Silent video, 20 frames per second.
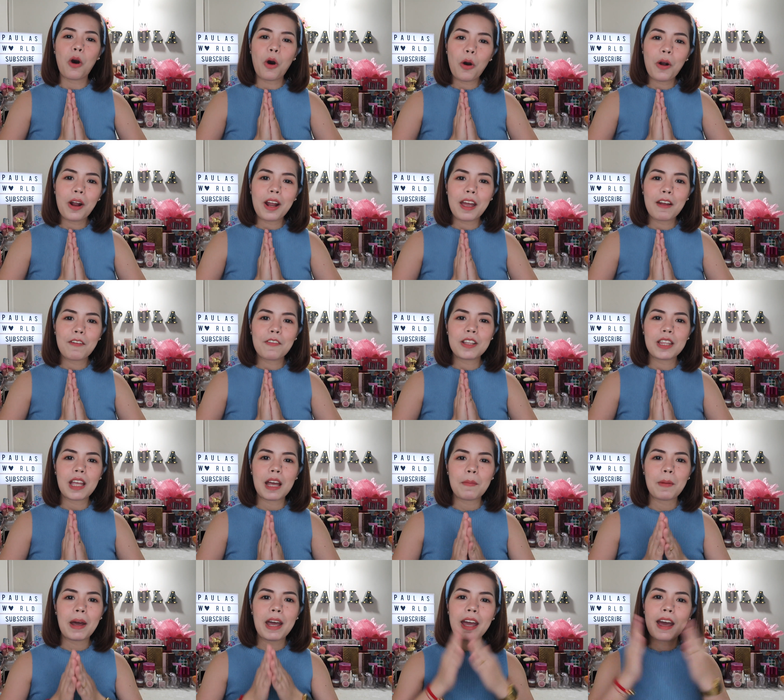or every
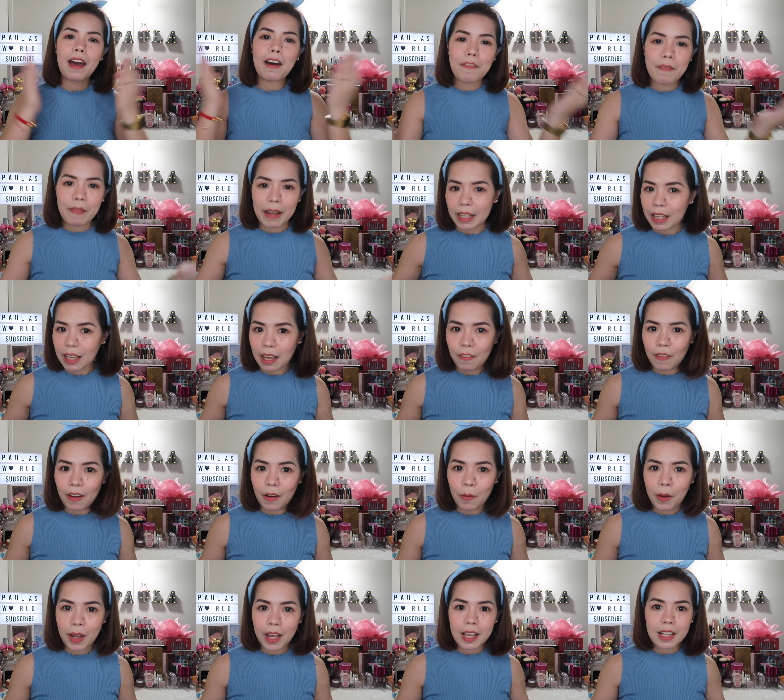time I have my
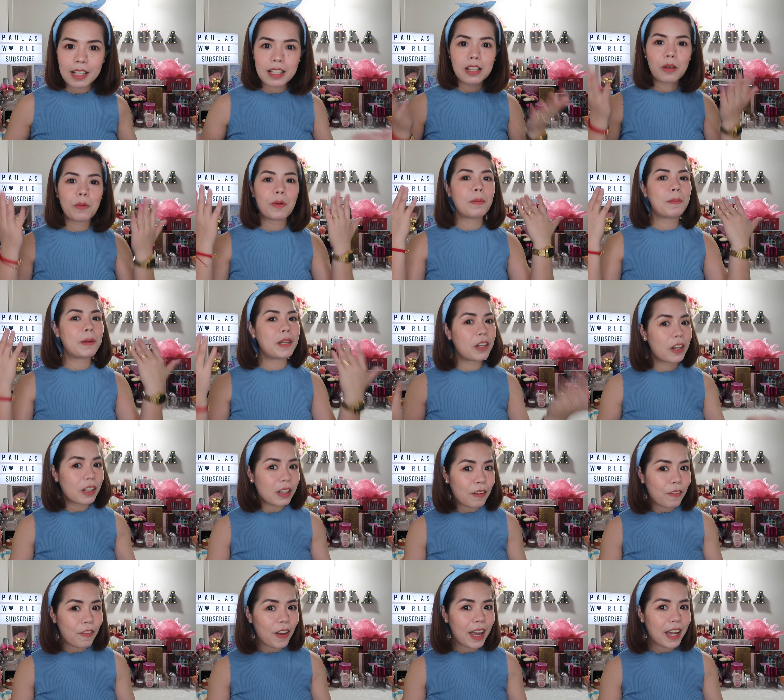giveaways, you will be
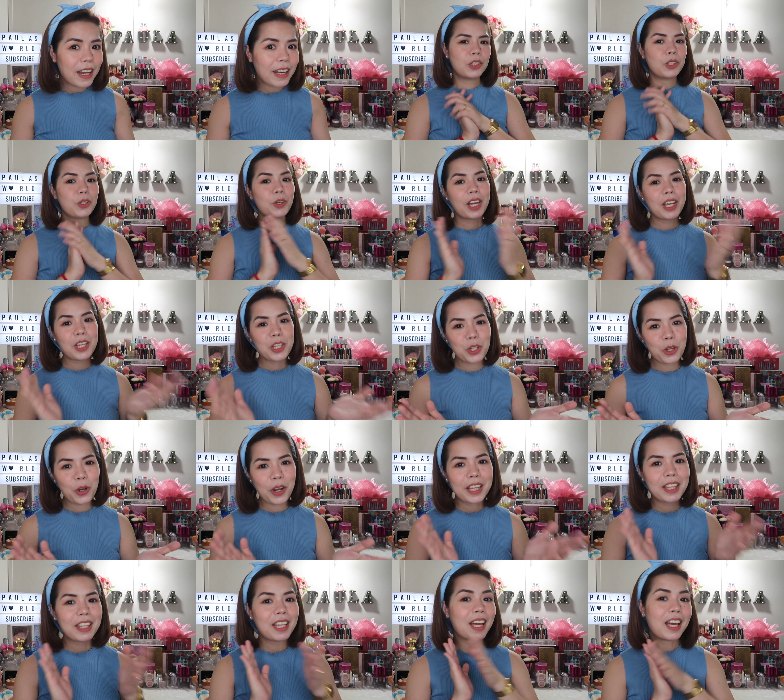notified. You can
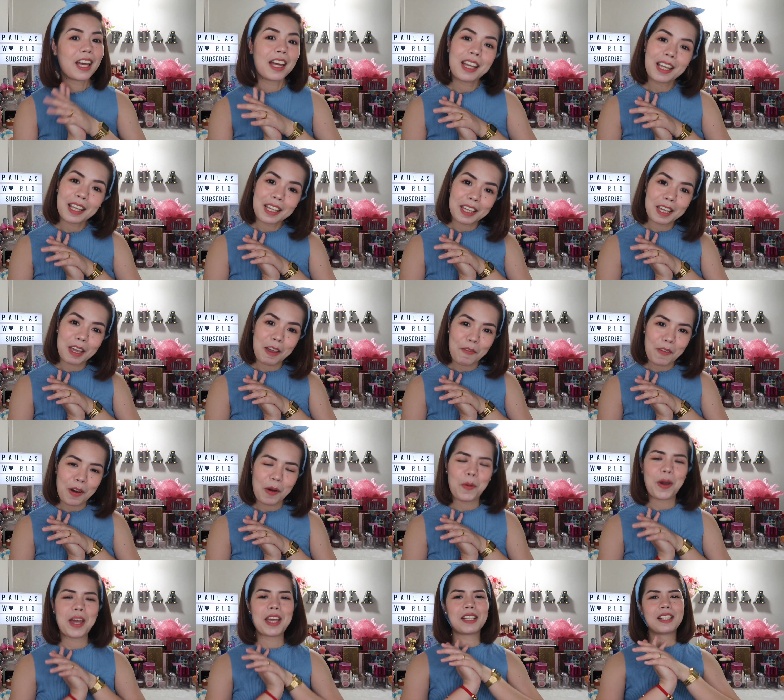join the
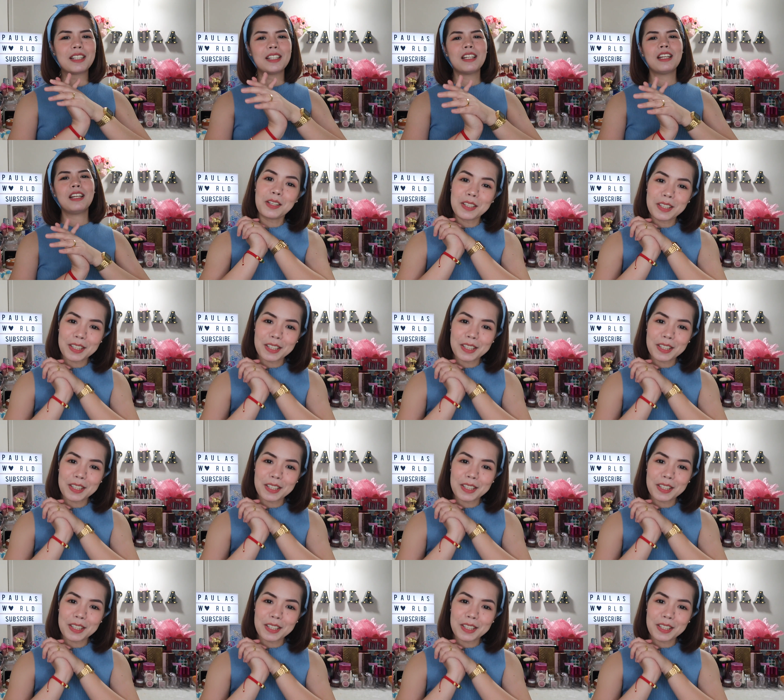giveaways.